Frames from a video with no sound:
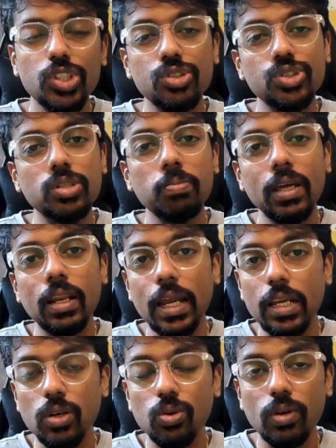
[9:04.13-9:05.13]
which you should be
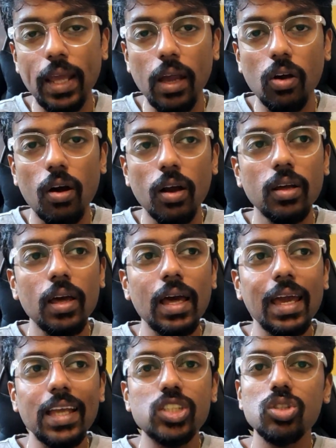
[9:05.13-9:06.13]
ready to take on.
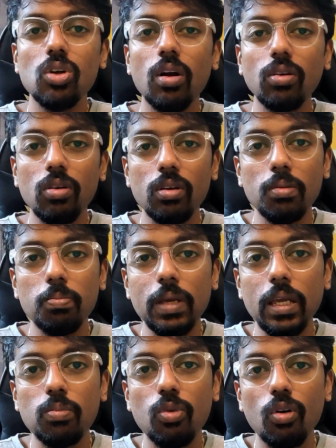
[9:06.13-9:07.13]
It's not gonna
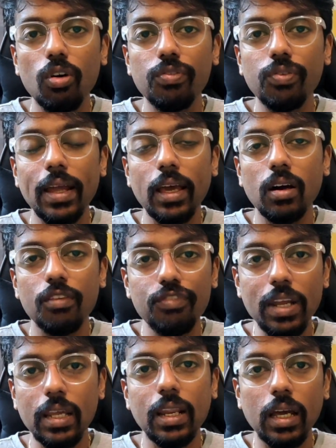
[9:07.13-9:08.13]
be more of like a
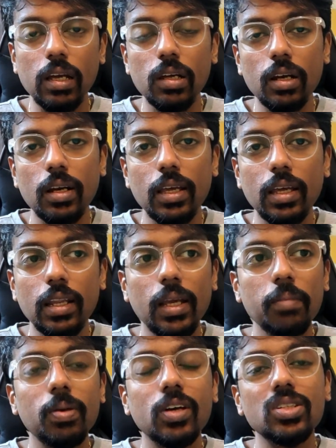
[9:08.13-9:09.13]
very regular
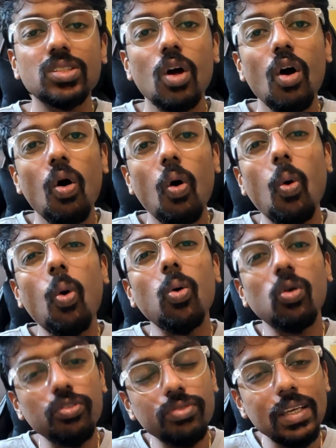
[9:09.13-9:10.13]
degree, because
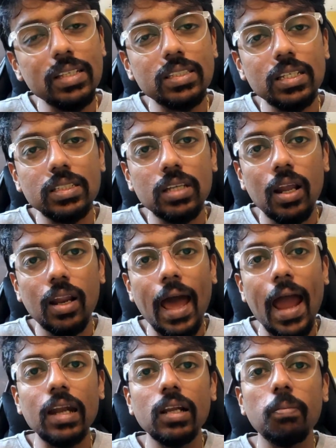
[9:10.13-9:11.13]
all of these things are
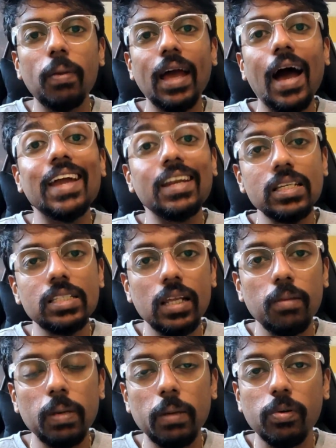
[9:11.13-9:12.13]
handled by IT
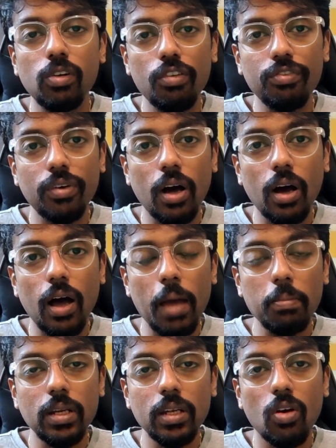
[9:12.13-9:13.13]
cell people of
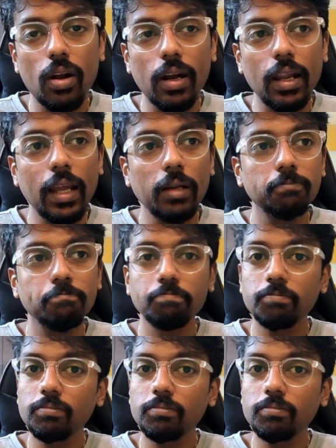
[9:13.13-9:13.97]
Amity Online.